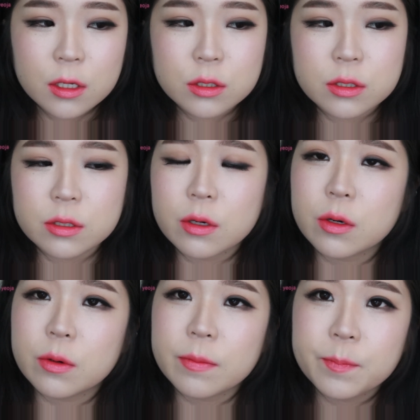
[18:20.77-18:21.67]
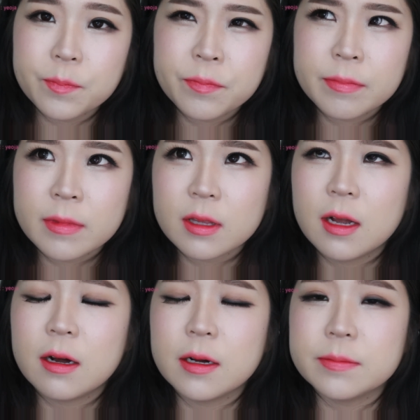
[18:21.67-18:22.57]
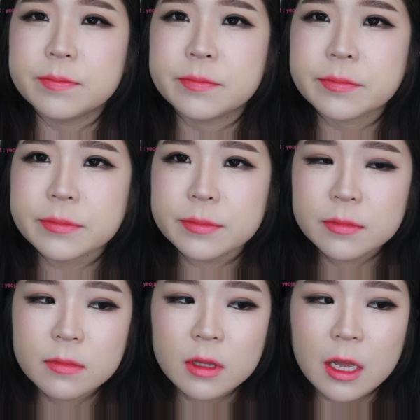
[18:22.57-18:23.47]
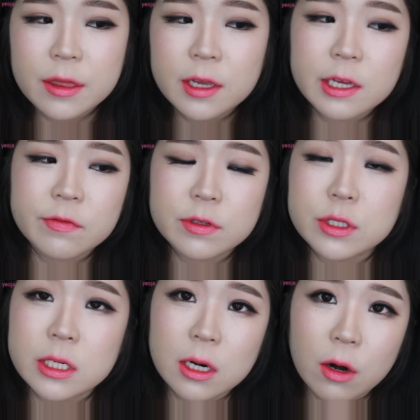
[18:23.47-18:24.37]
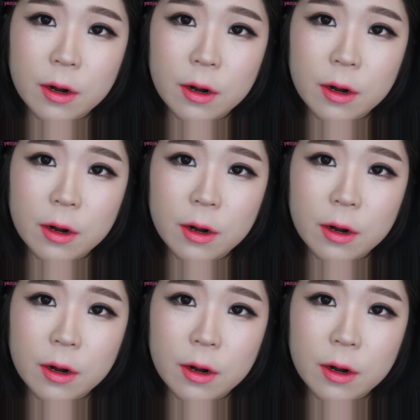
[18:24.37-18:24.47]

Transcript: So I think if you did